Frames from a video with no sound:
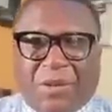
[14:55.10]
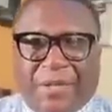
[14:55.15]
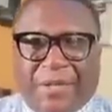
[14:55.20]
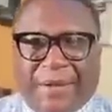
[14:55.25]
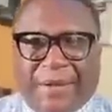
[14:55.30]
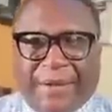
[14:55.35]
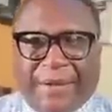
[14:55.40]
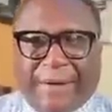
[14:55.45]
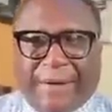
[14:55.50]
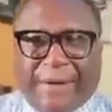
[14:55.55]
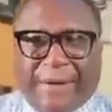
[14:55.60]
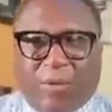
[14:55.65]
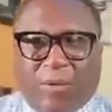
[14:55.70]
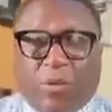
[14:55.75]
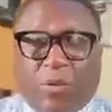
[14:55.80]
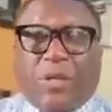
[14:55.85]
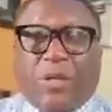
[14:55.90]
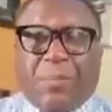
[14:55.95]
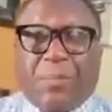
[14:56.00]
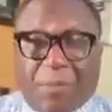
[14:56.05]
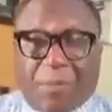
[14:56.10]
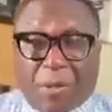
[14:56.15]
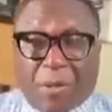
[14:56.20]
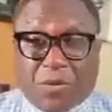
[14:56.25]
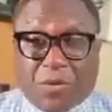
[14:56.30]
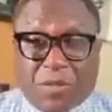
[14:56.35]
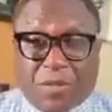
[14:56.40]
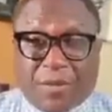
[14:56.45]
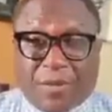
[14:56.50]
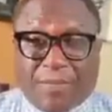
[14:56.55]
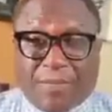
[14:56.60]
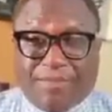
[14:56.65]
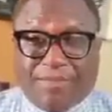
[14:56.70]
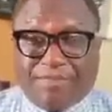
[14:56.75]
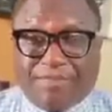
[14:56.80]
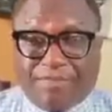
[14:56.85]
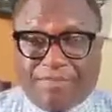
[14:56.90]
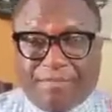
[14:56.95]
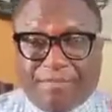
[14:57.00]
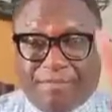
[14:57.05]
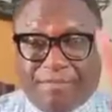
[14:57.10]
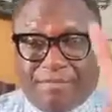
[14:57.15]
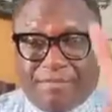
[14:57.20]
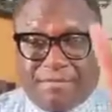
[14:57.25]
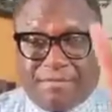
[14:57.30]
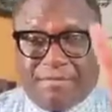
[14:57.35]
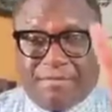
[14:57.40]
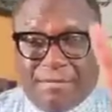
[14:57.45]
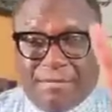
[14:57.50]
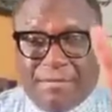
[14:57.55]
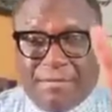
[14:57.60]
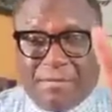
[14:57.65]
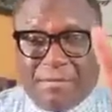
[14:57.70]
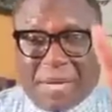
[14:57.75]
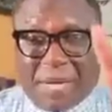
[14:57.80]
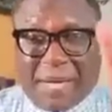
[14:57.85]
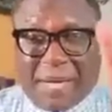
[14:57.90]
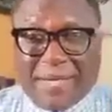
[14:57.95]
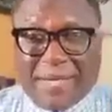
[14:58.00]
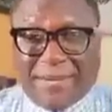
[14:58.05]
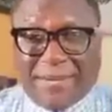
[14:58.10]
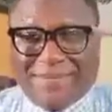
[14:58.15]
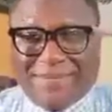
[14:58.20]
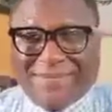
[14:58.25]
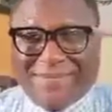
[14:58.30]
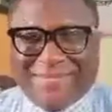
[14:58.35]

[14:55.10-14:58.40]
and we'll keep you posted. Bye.